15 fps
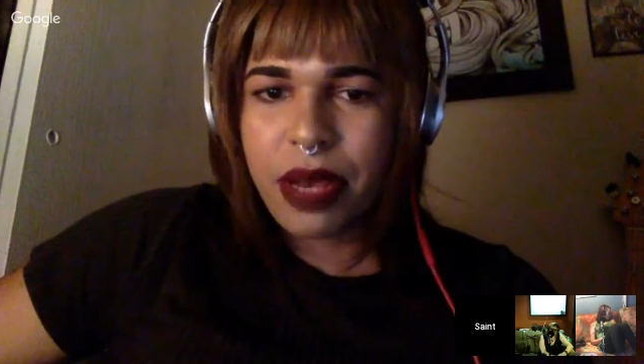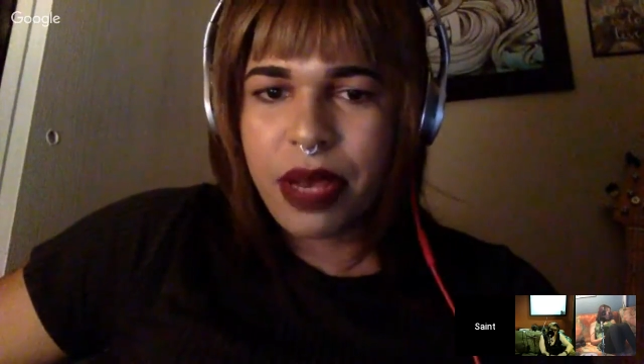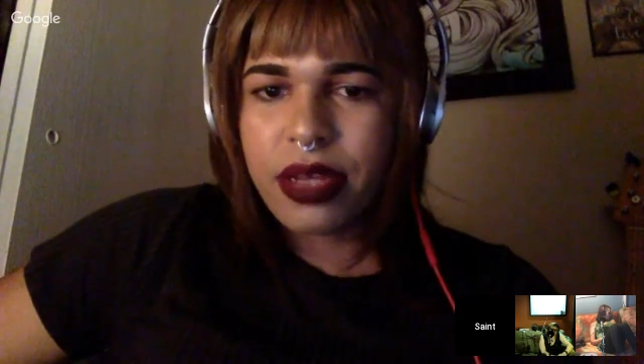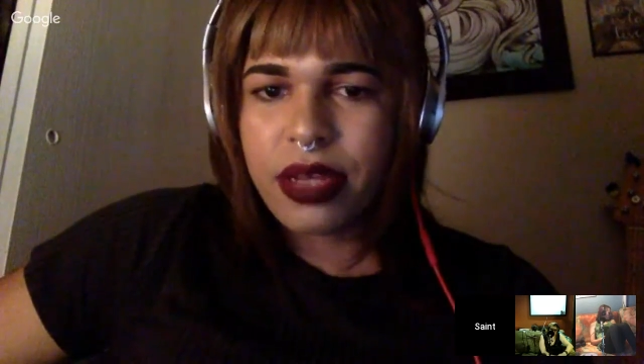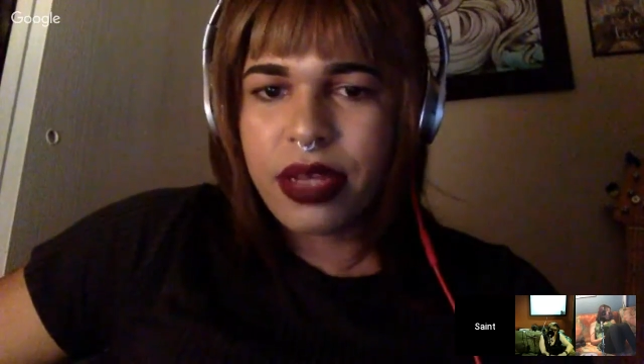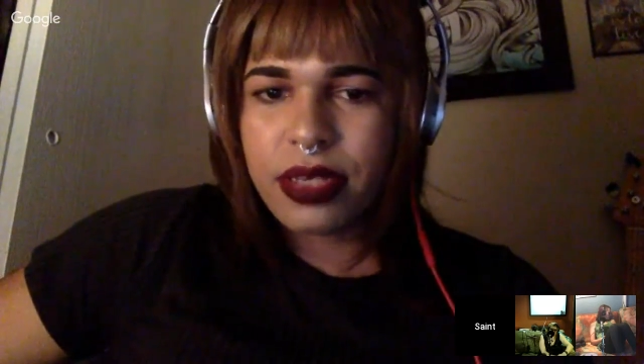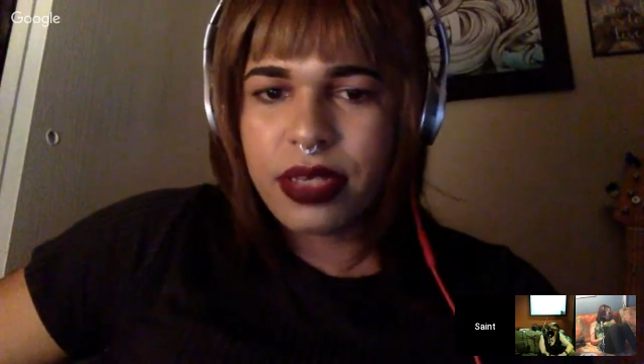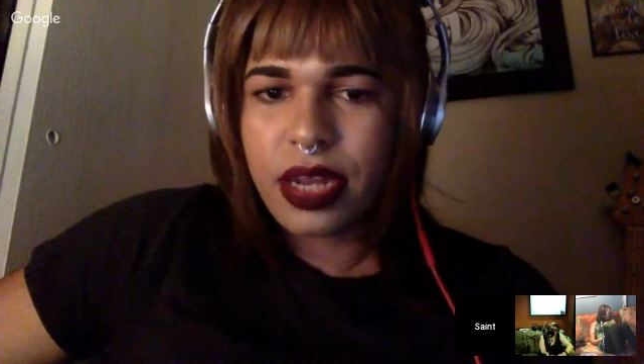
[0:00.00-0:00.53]

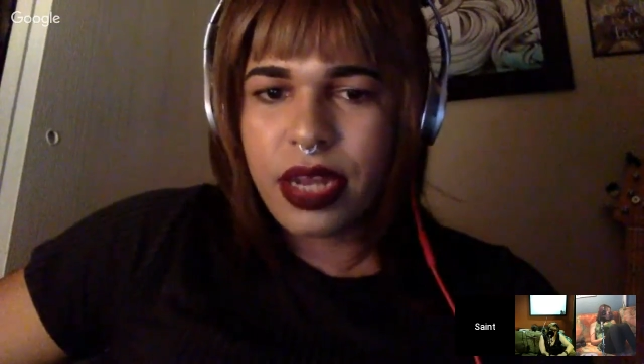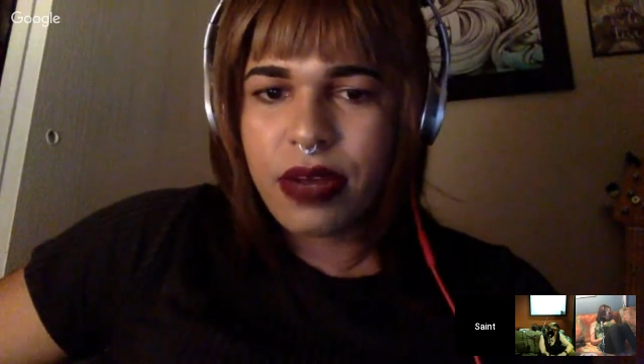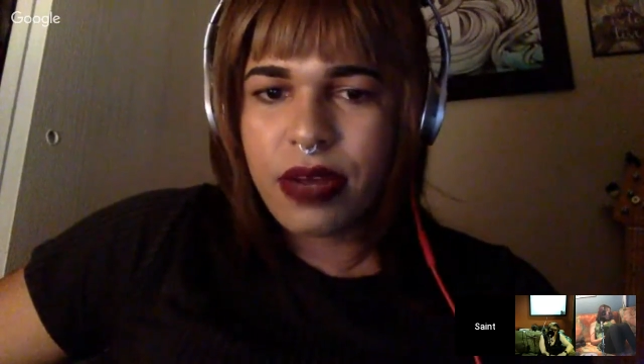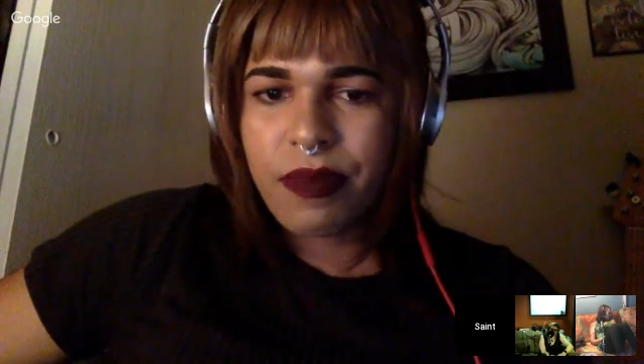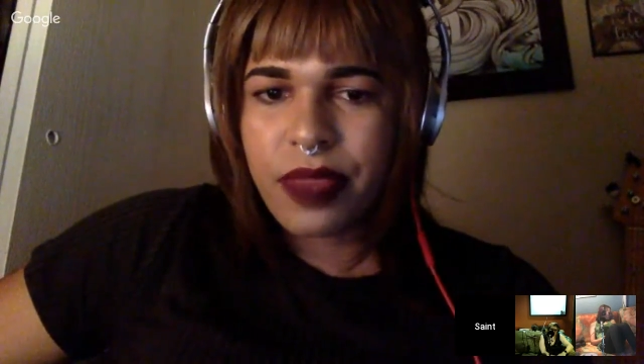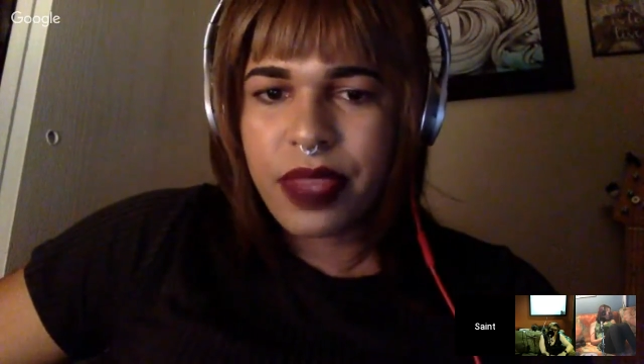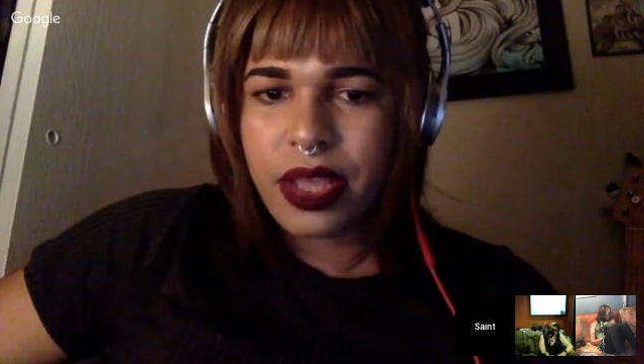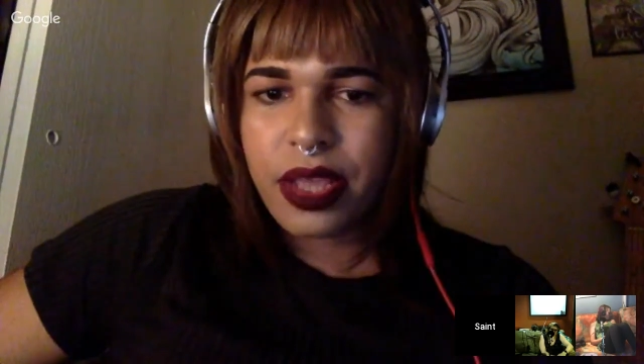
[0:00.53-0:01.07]
out,
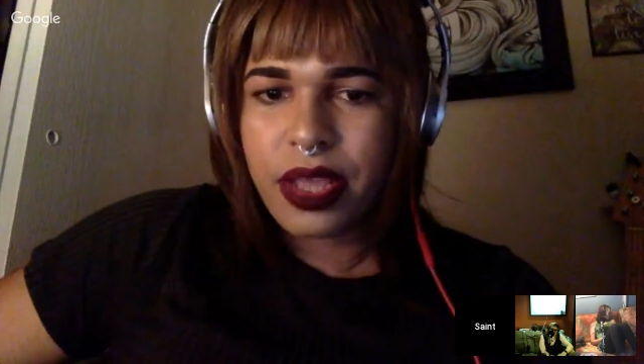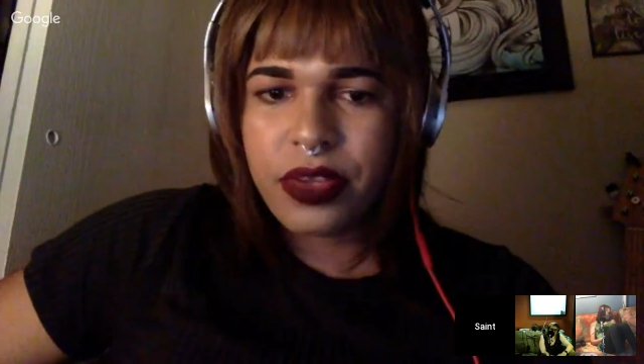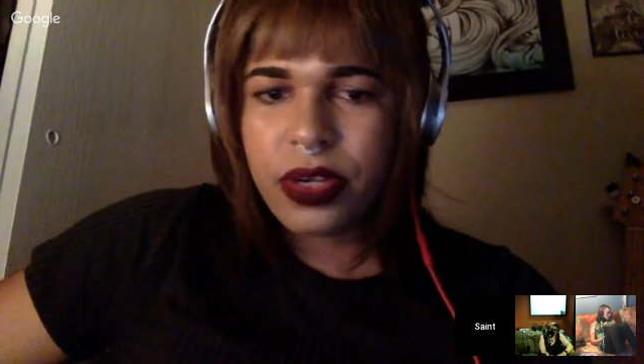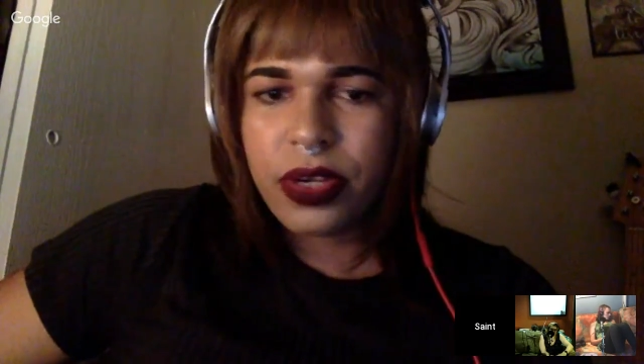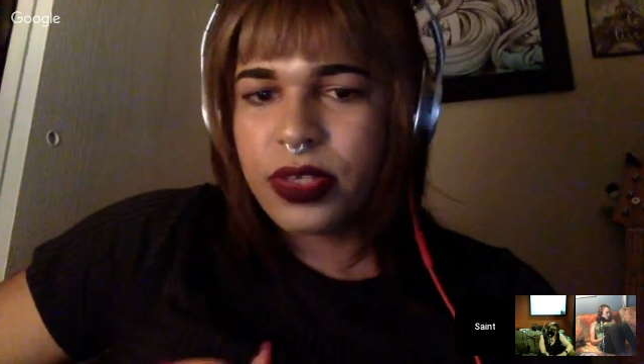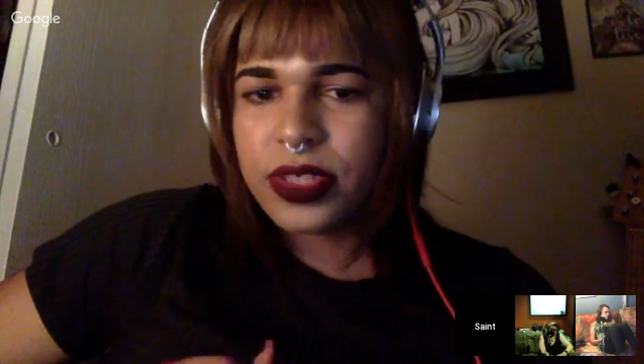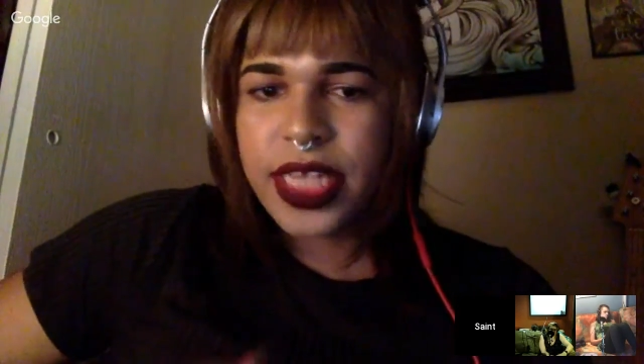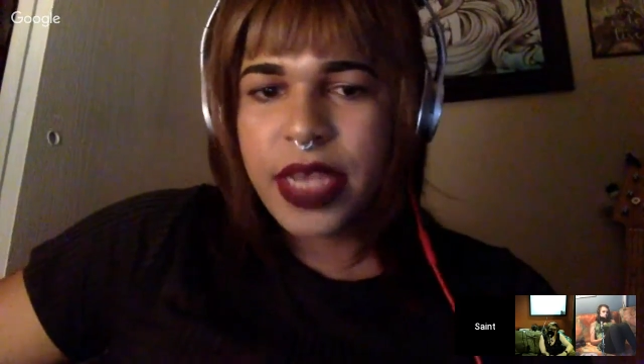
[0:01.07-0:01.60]
other
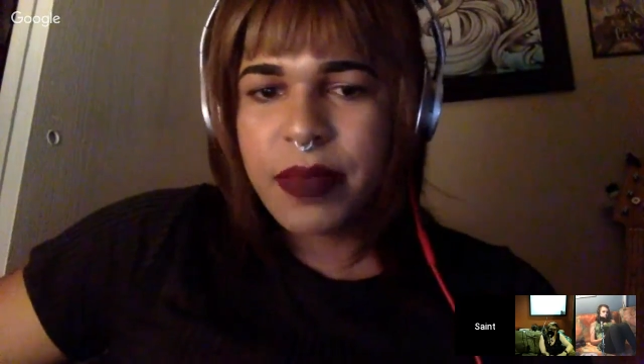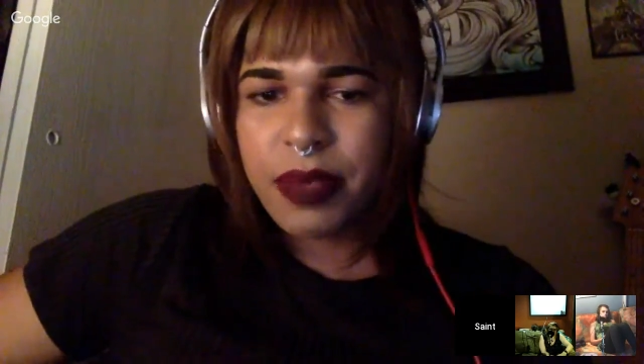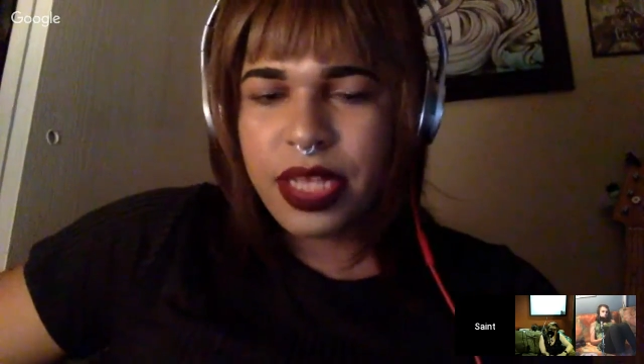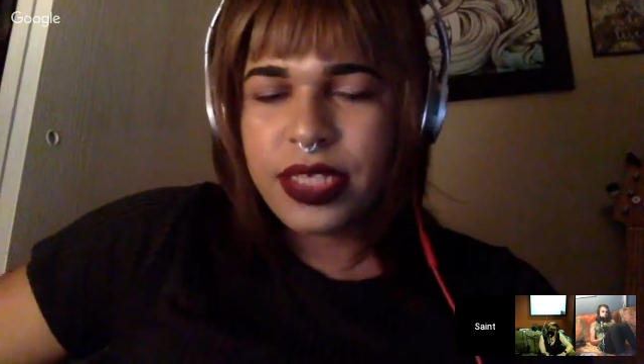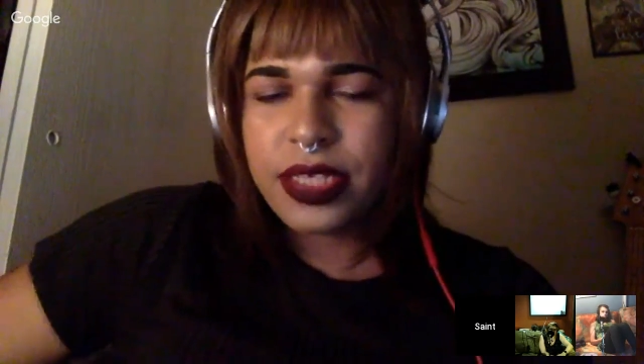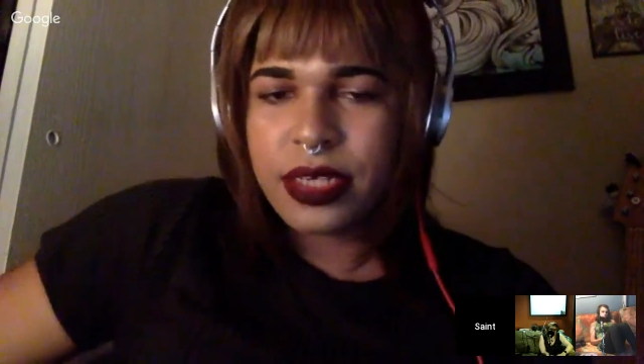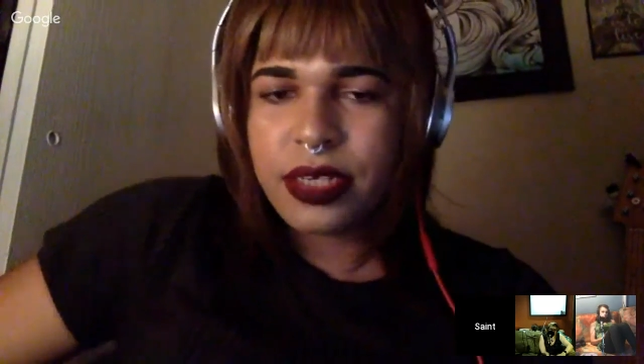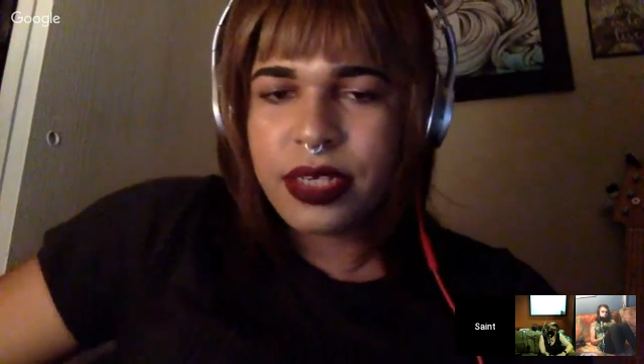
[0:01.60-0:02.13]
girls like me
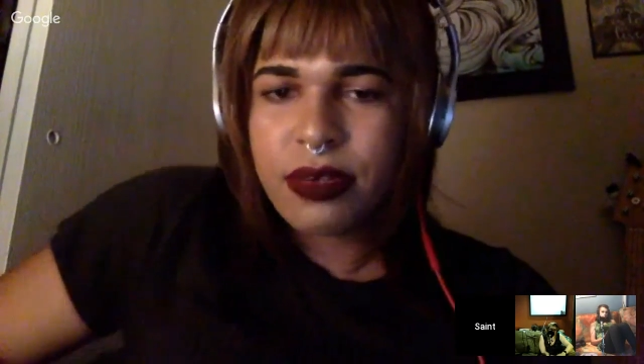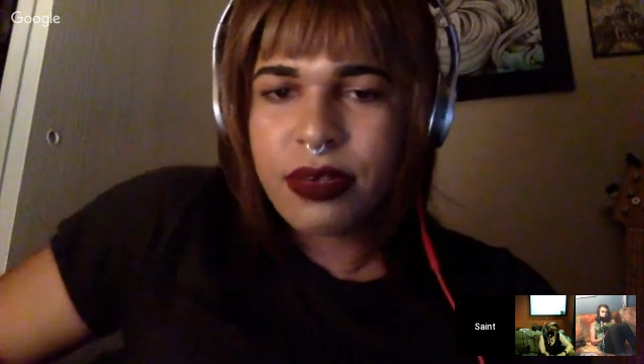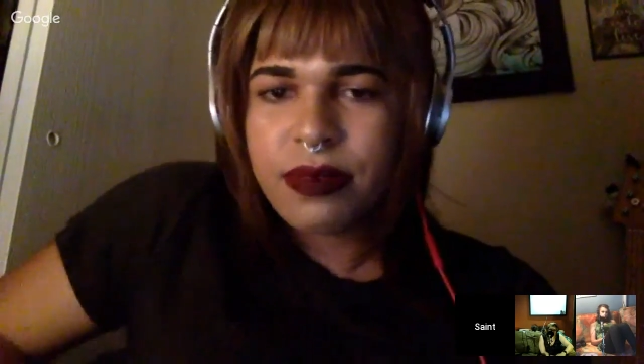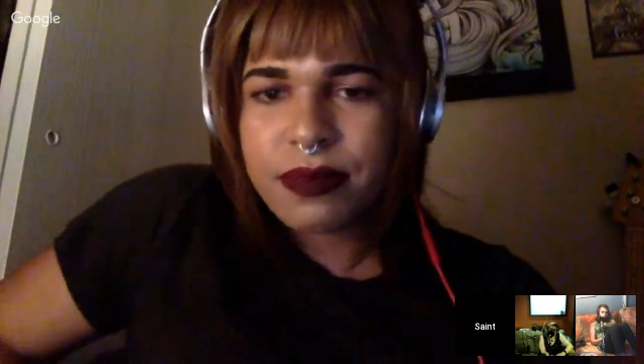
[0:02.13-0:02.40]
too.